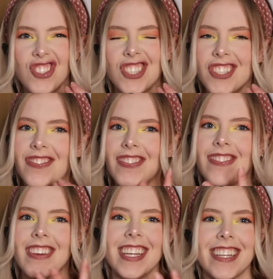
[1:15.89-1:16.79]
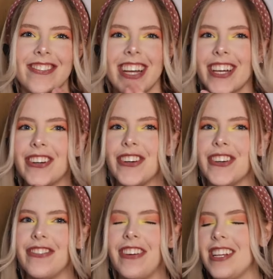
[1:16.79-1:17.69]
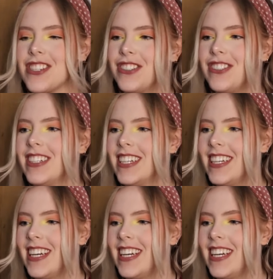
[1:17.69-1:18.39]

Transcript: some really cool facial